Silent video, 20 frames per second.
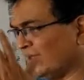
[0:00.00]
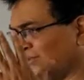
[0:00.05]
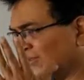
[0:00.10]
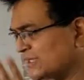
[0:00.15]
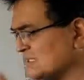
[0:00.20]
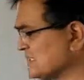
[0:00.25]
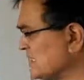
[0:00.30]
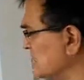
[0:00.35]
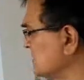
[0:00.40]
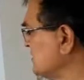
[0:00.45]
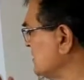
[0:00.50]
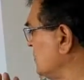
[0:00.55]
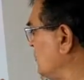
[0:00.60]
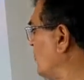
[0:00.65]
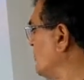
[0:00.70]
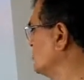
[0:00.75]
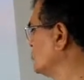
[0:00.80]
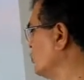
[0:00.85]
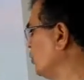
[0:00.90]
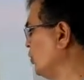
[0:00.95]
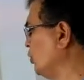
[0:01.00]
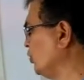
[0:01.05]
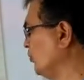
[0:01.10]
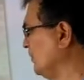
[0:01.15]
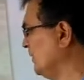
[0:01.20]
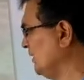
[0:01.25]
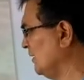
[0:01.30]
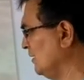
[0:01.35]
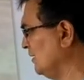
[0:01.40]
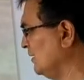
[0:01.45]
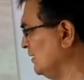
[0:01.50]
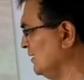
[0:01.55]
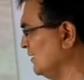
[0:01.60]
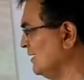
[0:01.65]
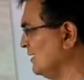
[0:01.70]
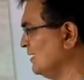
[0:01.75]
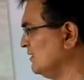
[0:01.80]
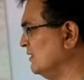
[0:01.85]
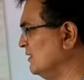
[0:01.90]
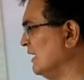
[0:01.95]
This lesson was going to
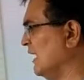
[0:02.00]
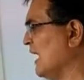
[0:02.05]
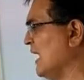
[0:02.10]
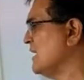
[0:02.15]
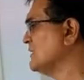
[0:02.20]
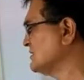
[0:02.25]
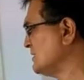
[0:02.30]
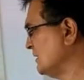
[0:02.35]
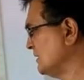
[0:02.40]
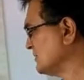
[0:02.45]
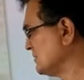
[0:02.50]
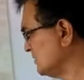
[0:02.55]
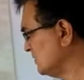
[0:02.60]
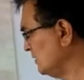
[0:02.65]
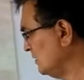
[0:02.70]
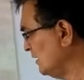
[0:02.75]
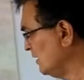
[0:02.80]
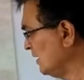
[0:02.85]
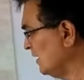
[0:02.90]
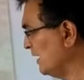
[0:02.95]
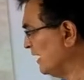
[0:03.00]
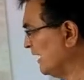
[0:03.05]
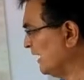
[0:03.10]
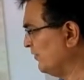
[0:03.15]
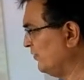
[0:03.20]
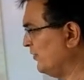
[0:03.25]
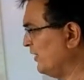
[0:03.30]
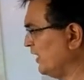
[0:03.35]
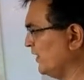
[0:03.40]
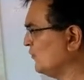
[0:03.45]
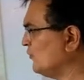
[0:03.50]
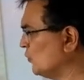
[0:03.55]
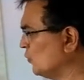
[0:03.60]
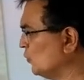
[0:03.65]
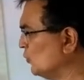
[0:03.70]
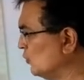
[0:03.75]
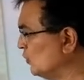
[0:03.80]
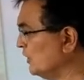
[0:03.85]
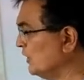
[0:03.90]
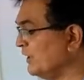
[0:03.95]
be the last lesson, and
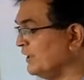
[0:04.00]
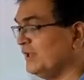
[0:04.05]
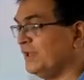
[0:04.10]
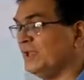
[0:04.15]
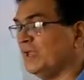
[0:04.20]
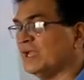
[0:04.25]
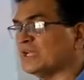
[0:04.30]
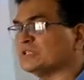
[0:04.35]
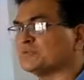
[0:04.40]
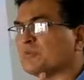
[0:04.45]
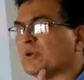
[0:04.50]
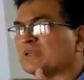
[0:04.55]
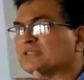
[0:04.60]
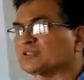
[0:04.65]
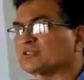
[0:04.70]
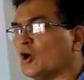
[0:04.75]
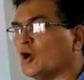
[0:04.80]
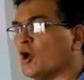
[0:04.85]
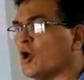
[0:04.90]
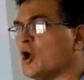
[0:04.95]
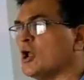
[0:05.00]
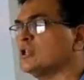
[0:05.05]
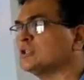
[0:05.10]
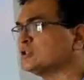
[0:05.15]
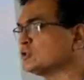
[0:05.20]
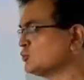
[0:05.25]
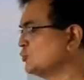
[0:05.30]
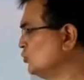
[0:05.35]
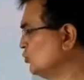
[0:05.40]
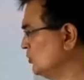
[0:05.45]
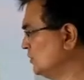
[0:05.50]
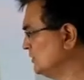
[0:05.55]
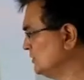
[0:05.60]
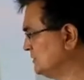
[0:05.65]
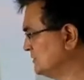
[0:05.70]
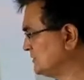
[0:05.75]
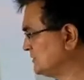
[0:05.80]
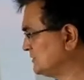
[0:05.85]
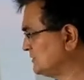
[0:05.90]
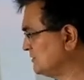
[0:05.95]
therefore he expects all
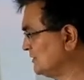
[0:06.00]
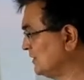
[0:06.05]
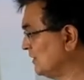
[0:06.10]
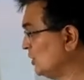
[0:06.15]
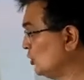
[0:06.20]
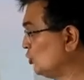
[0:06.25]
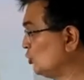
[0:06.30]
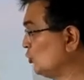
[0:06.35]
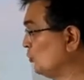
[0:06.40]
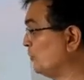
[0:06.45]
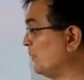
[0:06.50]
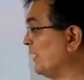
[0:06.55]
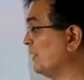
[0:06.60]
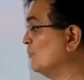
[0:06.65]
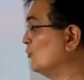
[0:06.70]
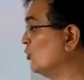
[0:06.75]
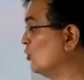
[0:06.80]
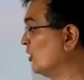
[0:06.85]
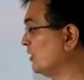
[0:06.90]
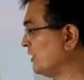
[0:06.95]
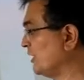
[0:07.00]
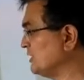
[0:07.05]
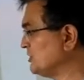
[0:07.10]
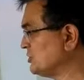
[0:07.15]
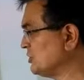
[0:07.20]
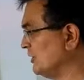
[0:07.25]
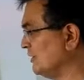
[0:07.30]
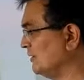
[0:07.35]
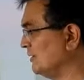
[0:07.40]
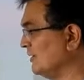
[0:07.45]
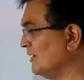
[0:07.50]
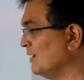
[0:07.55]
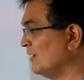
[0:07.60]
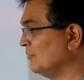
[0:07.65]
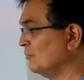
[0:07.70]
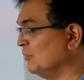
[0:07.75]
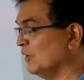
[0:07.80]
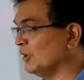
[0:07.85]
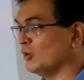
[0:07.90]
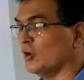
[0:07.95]
students to pay more attention
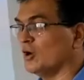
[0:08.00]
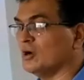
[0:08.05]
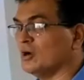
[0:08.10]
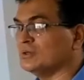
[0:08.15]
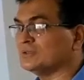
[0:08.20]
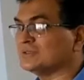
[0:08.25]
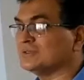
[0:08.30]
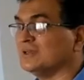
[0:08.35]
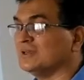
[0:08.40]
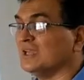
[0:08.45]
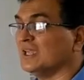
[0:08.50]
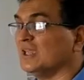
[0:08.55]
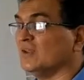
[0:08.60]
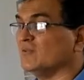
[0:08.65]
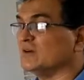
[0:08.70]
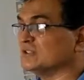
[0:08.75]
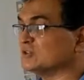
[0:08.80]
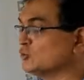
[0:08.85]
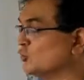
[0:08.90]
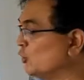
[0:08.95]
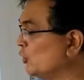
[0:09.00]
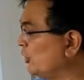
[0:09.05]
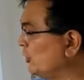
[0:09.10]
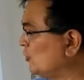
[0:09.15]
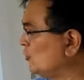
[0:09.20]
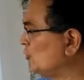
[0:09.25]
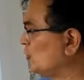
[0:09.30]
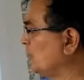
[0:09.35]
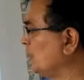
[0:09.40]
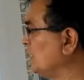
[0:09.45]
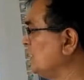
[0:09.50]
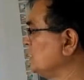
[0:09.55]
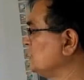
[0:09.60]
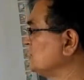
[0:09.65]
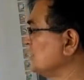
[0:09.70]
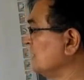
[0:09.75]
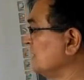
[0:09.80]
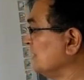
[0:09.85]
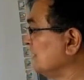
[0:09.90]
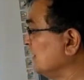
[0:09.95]
because he was going to
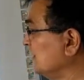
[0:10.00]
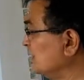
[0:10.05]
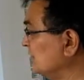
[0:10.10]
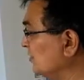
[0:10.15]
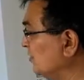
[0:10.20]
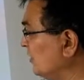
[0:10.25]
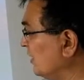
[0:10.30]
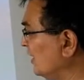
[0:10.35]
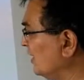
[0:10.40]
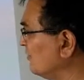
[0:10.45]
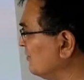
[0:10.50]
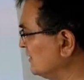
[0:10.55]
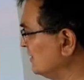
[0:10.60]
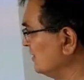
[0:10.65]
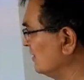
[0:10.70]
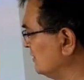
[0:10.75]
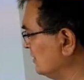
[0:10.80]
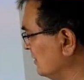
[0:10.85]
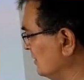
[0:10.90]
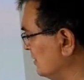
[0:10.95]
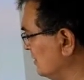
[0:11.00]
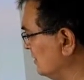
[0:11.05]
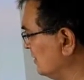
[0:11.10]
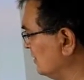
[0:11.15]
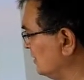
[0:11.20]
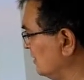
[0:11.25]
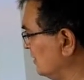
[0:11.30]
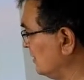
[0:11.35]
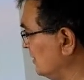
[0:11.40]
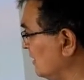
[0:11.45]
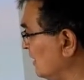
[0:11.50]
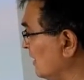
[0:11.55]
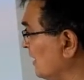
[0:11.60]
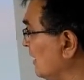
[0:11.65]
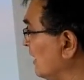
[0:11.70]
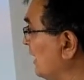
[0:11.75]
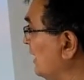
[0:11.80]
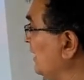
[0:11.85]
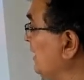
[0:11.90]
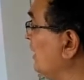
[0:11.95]
teach in their mother tongue.
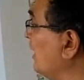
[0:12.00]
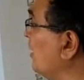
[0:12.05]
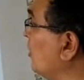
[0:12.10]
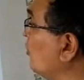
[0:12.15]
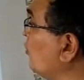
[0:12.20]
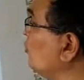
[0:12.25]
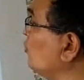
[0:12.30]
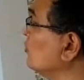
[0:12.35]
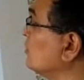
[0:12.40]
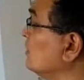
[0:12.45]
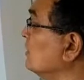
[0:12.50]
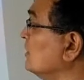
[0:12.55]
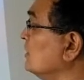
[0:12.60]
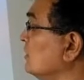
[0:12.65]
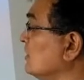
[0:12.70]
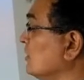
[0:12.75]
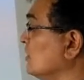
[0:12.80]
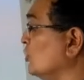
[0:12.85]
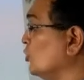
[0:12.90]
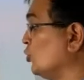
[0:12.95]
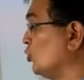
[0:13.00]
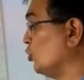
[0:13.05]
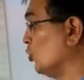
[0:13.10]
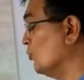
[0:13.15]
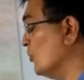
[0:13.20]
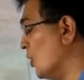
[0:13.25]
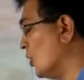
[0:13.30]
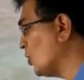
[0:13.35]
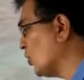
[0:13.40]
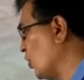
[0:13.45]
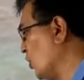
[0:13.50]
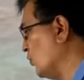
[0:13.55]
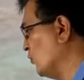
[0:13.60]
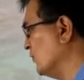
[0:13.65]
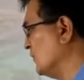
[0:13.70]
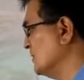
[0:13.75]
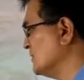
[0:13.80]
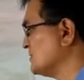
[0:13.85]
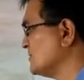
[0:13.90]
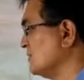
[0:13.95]
And now, tomorrow
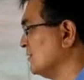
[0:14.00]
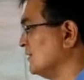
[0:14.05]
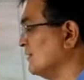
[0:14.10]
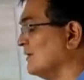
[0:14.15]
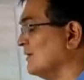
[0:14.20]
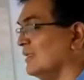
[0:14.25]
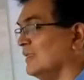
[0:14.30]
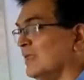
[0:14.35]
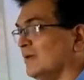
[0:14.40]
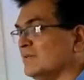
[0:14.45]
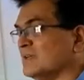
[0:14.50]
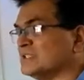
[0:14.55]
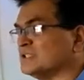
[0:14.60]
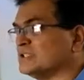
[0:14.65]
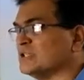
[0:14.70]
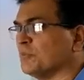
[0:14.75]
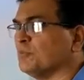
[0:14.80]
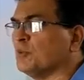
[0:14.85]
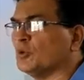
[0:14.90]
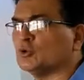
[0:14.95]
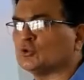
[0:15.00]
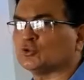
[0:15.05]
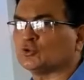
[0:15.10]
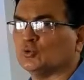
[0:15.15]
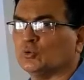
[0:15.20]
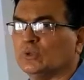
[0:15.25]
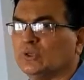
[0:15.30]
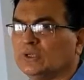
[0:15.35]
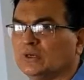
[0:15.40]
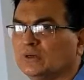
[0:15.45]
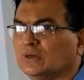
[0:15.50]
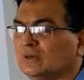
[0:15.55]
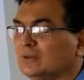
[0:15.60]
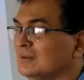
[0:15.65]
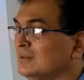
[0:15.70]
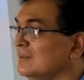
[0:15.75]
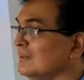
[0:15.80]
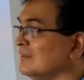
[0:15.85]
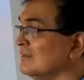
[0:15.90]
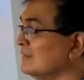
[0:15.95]
onwards, they were supposed to
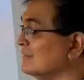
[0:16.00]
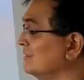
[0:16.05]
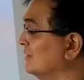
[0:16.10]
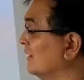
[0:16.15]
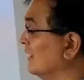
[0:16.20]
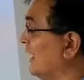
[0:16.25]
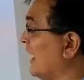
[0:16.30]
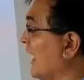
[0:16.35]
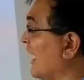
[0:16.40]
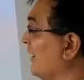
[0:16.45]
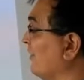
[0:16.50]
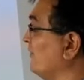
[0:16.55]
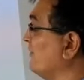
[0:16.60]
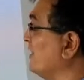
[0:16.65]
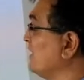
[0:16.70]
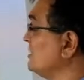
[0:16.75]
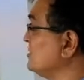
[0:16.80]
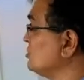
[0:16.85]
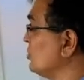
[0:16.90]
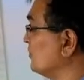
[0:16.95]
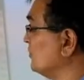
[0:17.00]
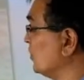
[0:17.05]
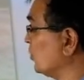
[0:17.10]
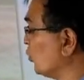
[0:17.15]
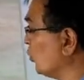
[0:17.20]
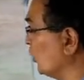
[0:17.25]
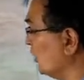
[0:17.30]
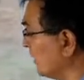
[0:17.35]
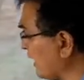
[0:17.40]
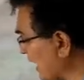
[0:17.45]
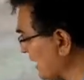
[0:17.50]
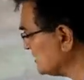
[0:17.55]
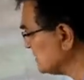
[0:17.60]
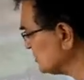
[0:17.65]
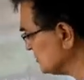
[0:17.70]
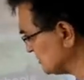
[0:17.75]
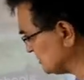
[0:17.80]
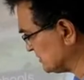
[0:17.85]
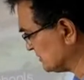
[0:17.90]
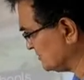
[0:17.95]
learn the language of the
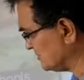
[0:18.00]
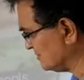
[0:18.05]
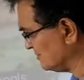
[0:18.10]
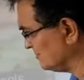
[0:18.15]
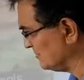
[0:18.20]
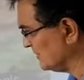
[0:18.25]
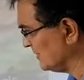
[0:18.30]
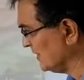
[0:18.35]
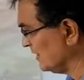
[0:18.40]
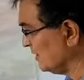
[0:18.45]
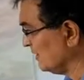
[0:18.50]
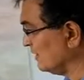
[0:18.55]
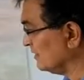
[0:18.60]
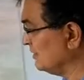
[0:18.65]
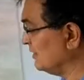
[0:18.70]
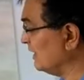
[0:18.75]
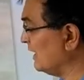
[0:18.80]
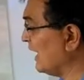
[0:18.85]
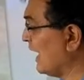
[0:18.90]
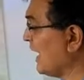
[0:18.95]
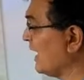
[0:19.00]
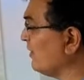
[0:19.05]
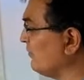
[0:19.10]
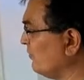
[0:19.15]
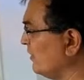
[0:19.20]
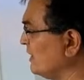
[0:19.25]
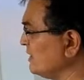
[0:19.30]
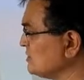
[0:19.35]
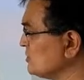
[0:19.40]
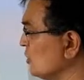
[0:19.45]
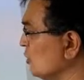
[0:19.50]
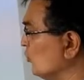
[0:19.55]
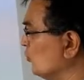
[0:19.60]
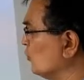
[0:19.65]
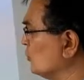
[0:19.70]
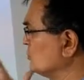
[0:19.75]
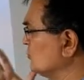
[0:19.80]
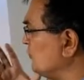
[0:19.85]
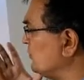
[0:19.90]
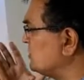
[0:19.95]
colonizers, the language
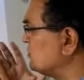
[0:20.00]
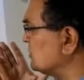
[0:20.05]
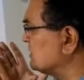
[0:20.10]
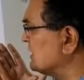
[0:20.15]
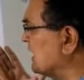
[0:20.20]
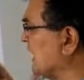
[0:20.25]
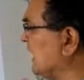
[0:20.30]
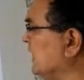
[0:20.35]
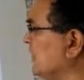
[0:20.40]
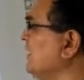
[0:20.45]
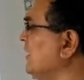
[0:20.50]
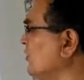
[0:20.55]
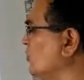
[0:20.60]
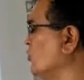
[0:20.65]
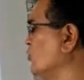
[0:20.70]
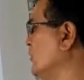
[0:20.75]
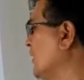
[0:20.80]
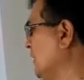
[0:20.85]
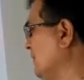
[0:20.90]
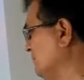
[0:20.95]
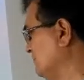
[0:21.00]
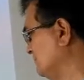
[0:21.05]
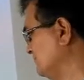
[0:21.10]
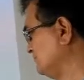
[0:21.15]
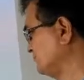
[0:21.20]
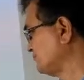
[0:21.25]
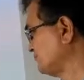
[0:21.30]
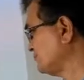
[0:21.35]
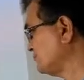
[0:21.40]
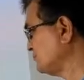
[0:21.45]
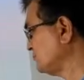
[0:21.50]
which was alien to them.